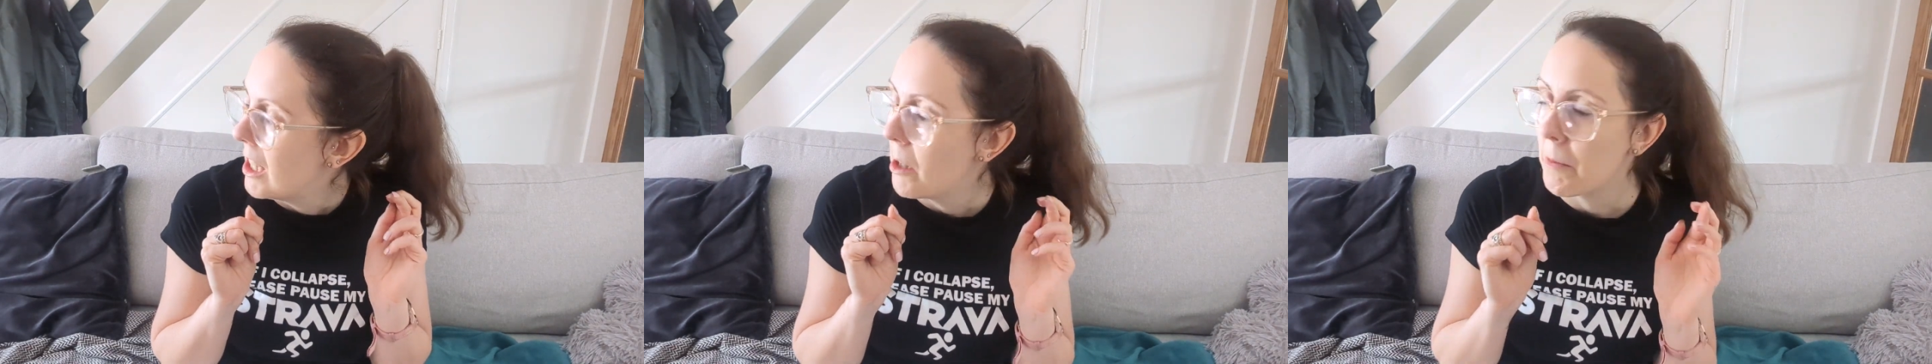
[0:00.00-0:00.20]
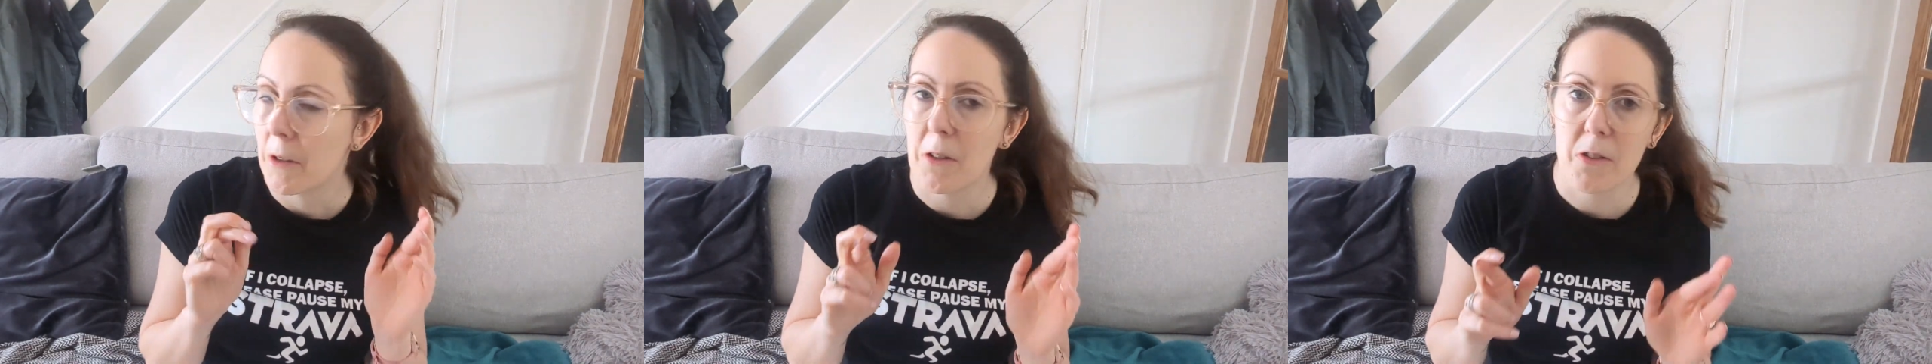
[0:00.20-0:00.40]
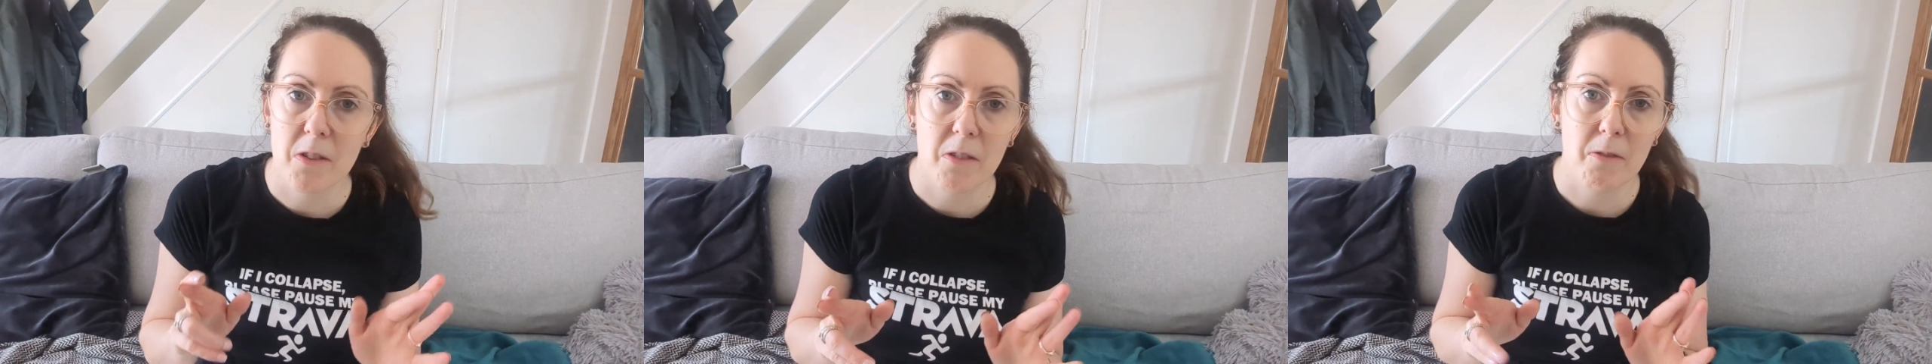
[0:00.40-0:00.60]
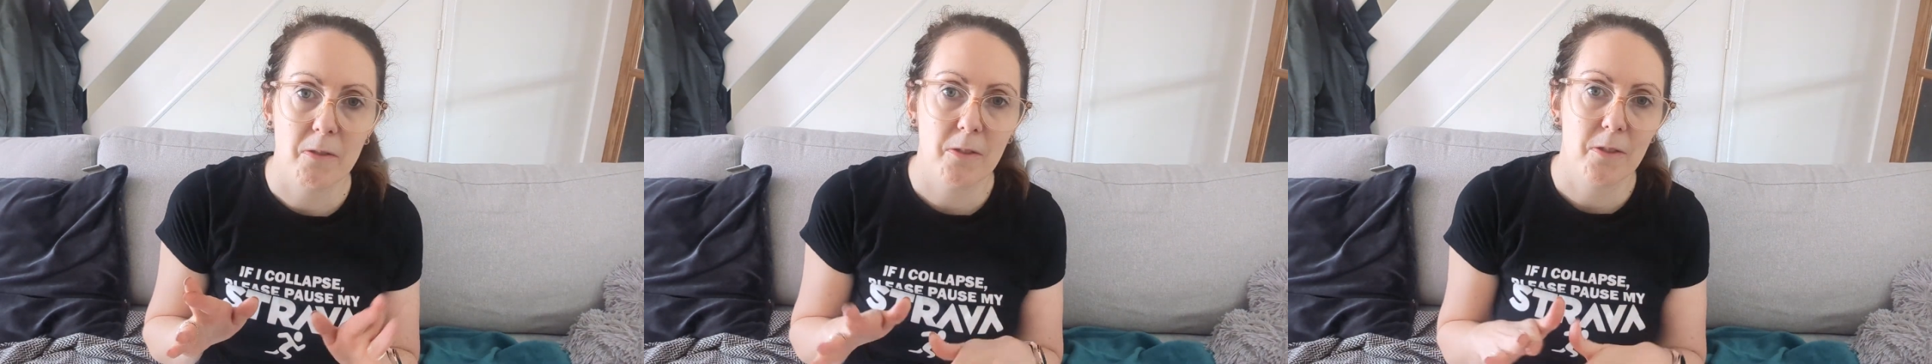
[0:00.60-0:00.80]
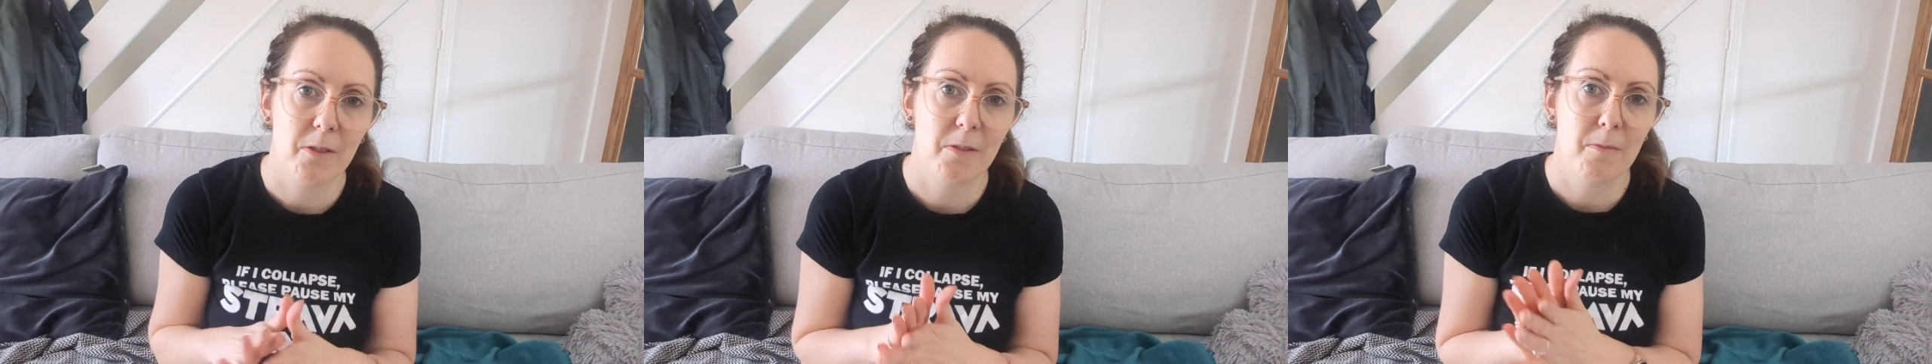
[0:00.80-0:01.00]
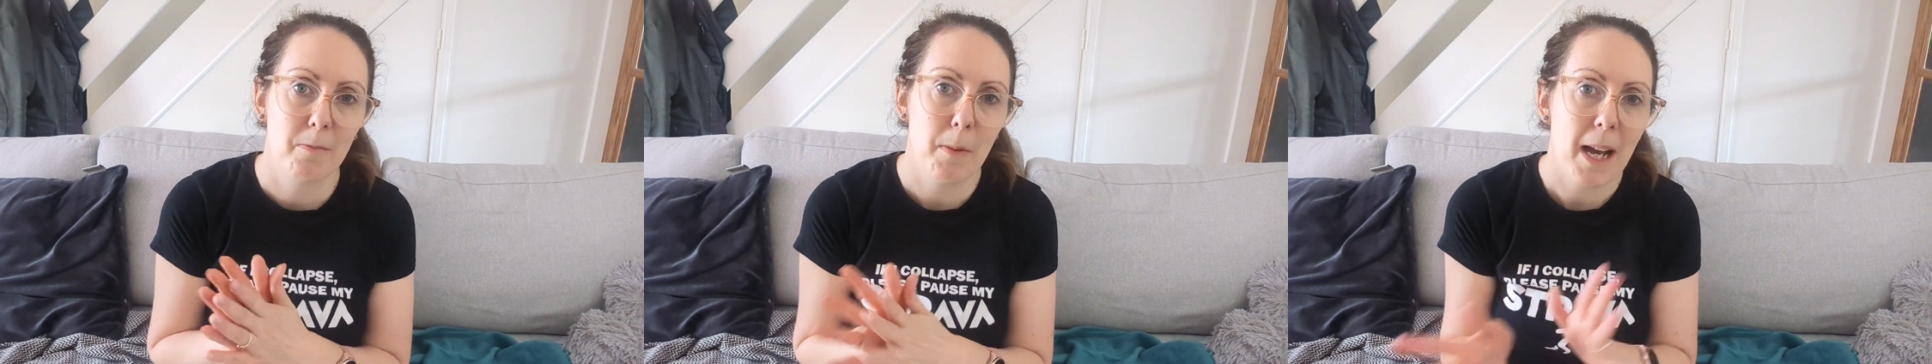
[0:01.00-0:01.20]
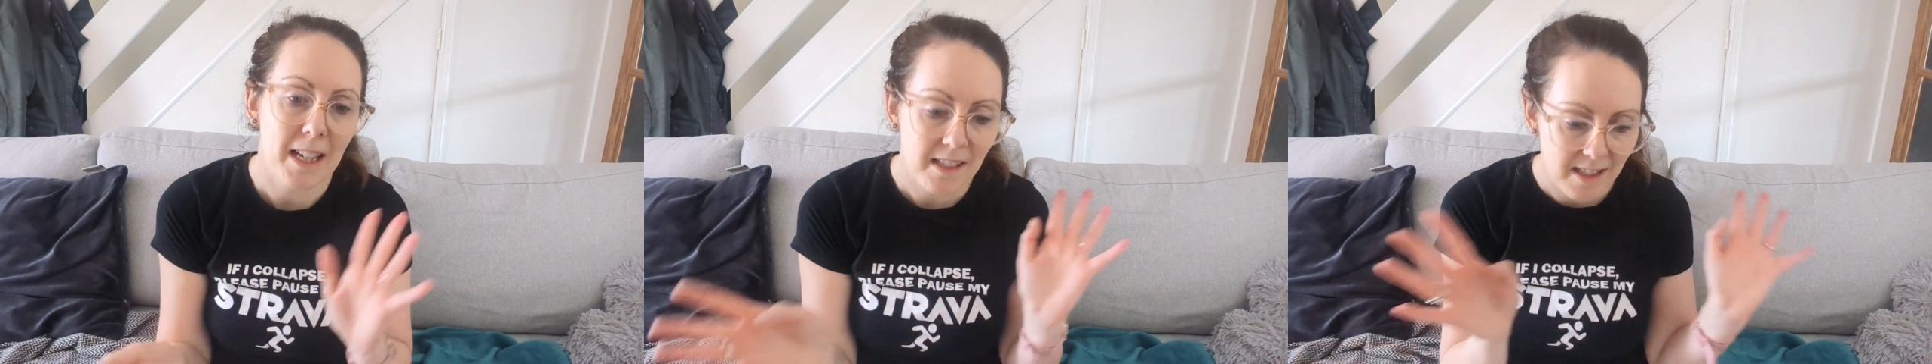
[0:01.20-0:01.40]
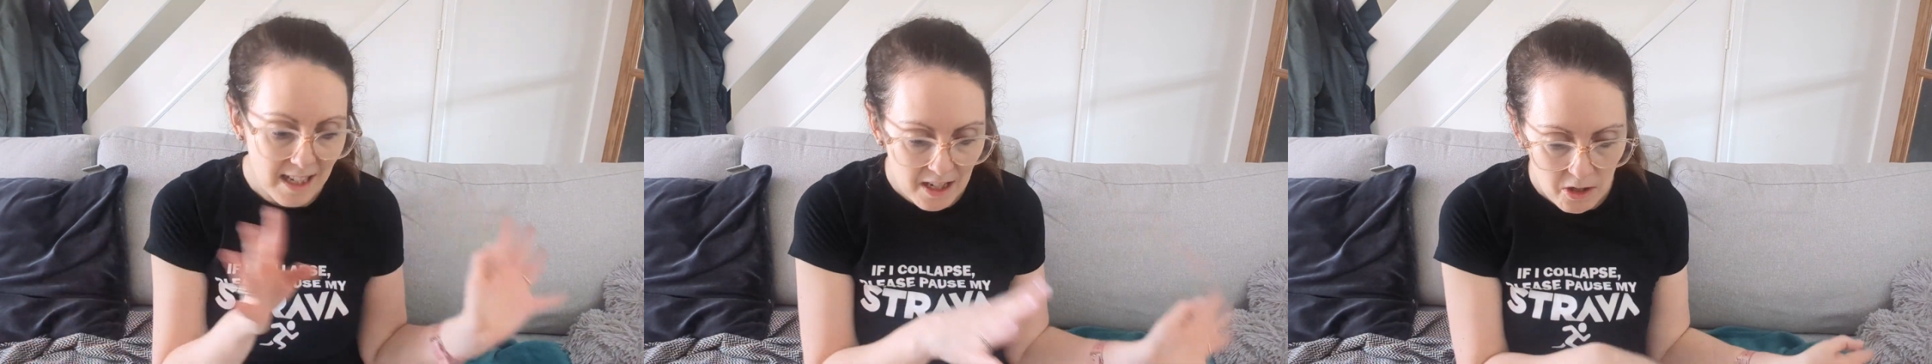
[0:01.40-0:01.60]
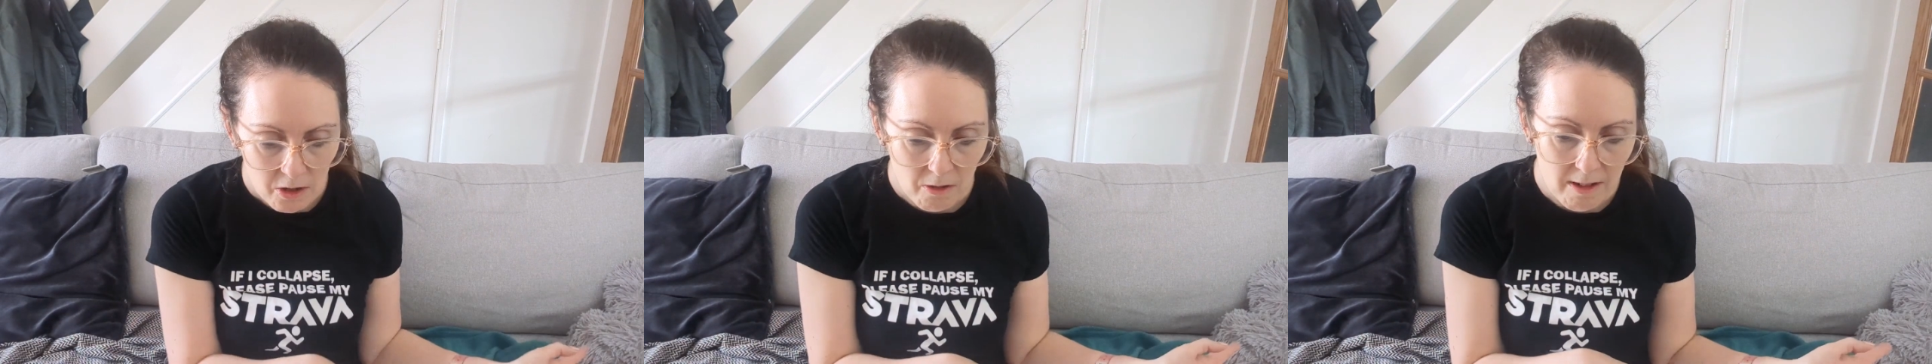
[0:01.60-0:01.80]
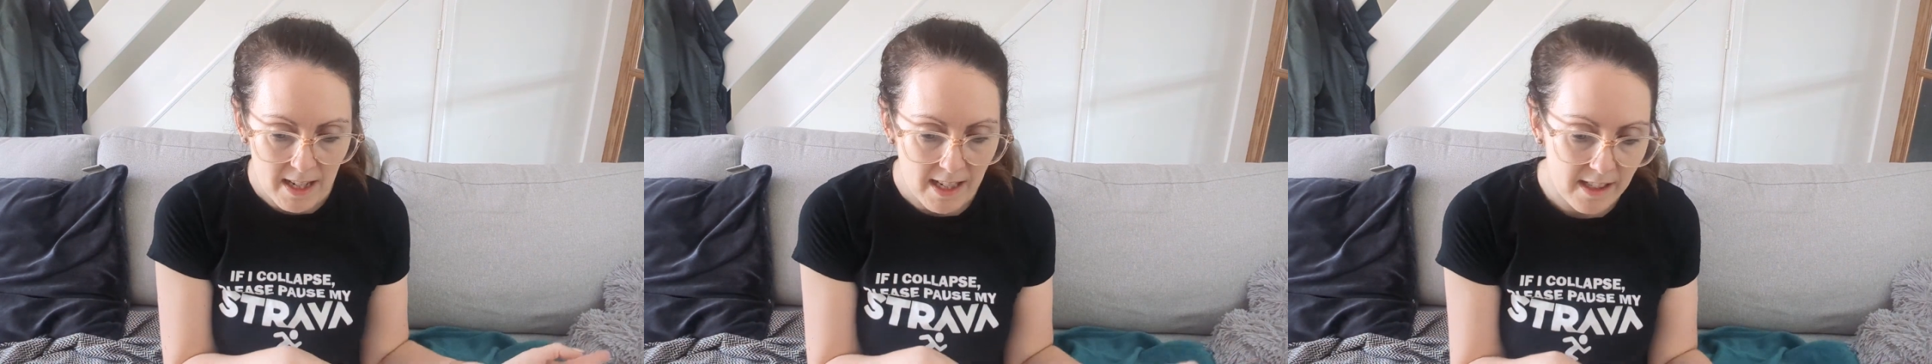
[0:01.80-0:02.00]
because of past
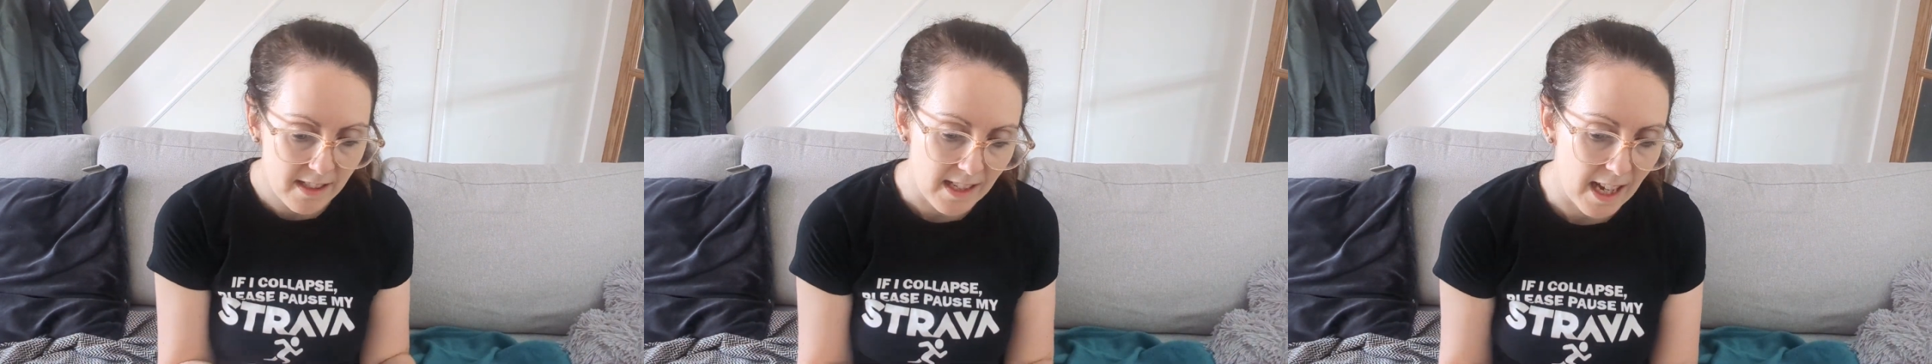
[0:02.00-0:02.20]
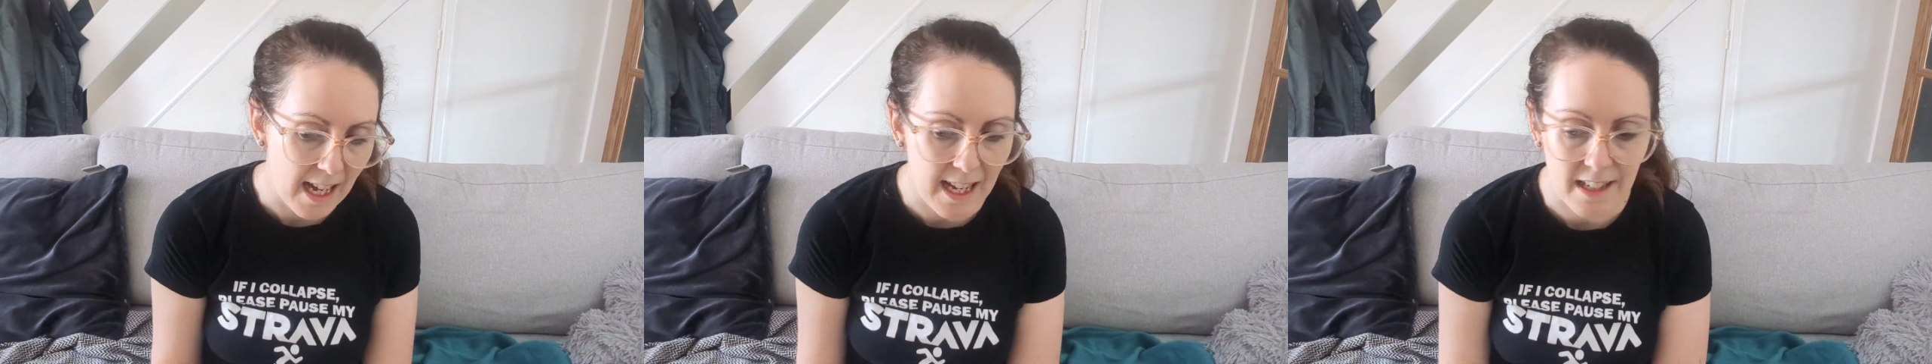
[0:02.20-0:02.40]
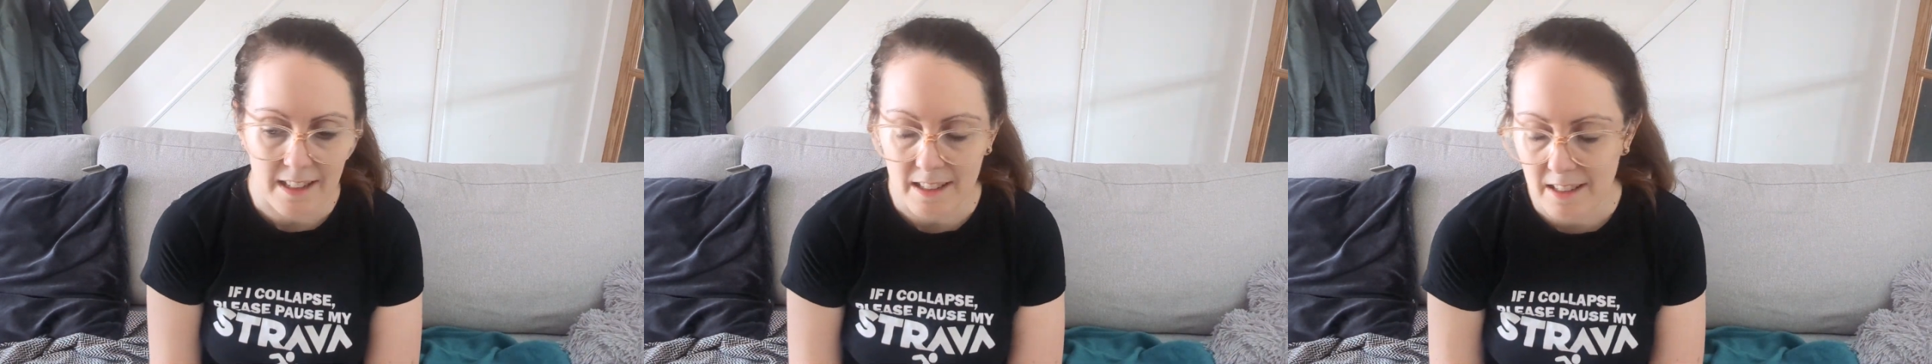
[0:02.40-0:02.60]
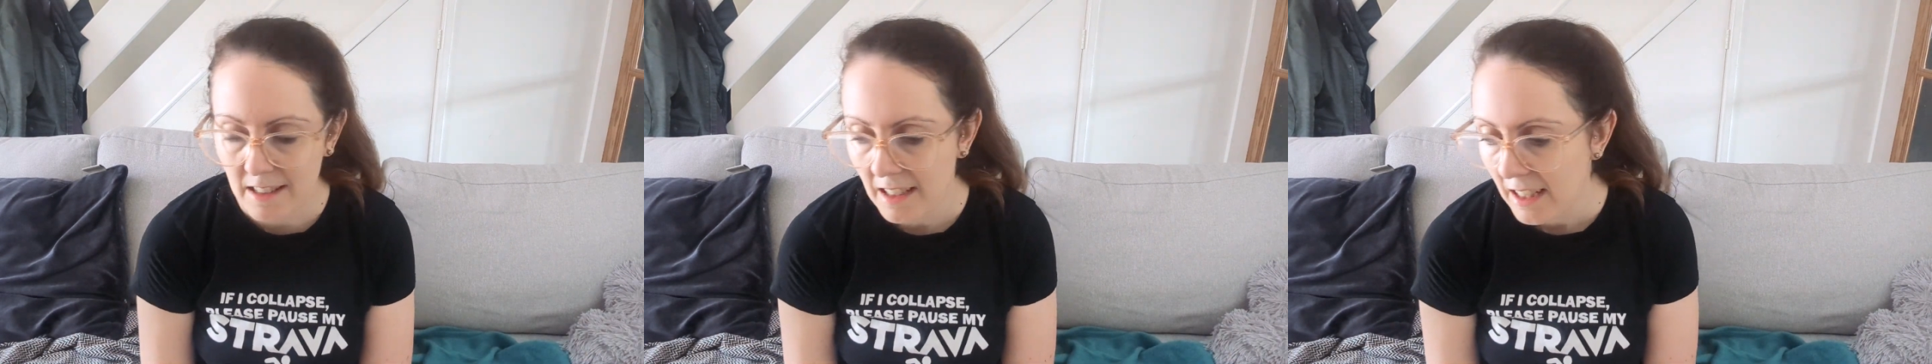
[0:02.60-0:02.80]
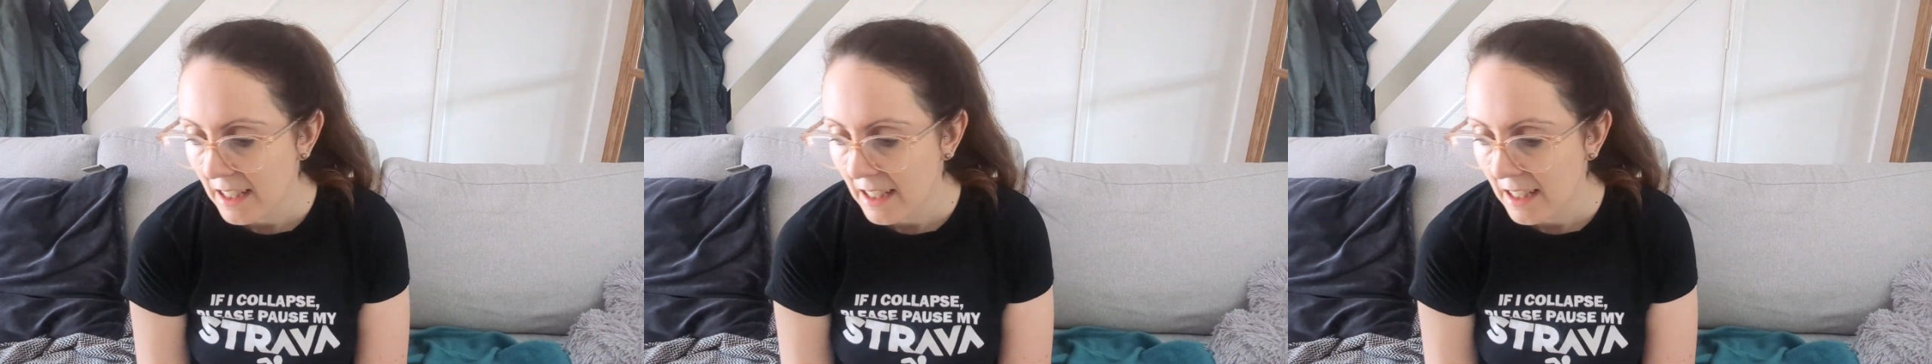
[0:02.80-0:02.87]
injuries and